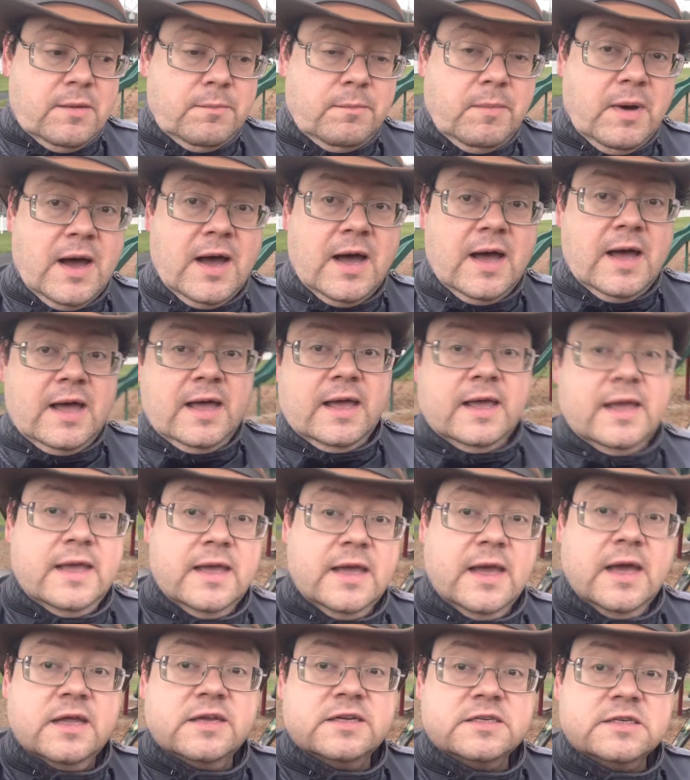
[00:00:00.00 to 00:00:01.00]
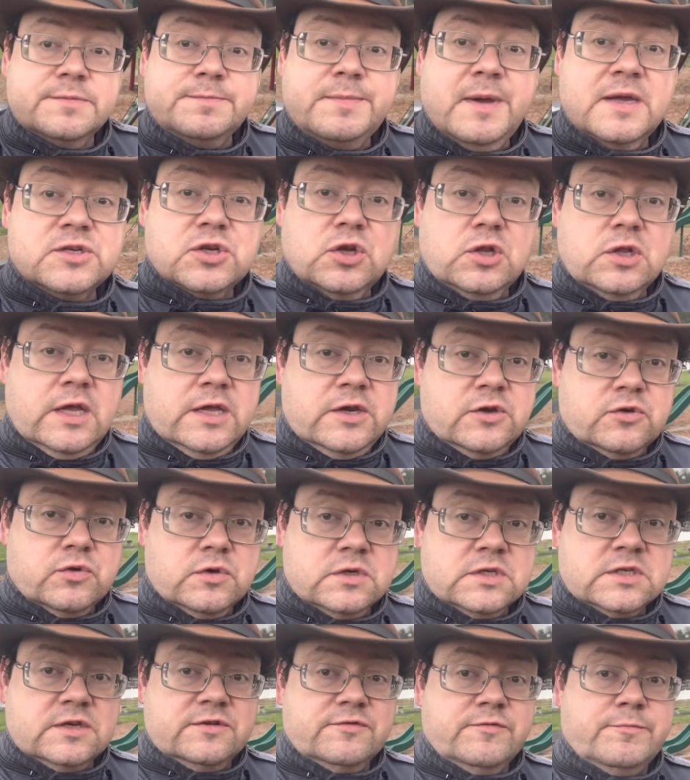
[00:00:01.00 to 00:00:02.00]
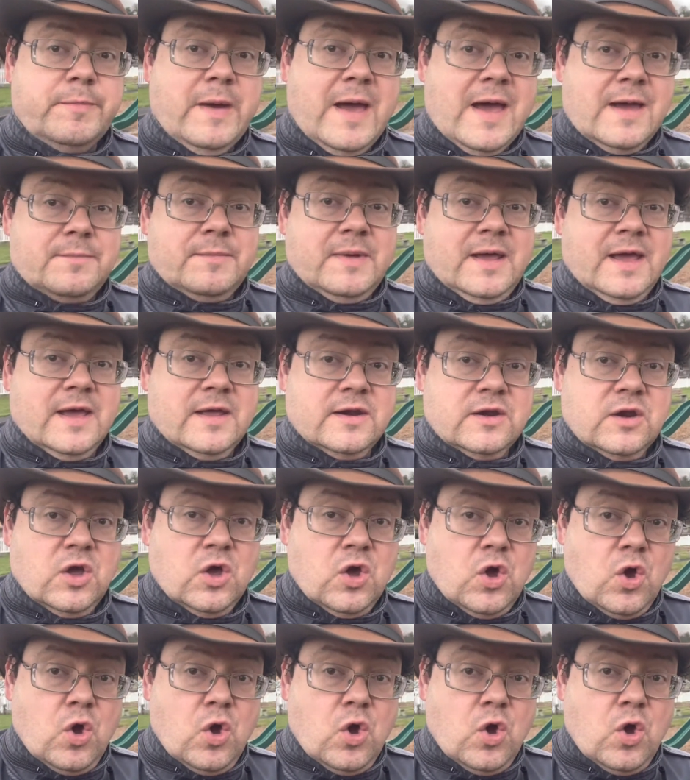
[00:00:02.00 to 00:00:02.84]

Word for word: my special interest of Batman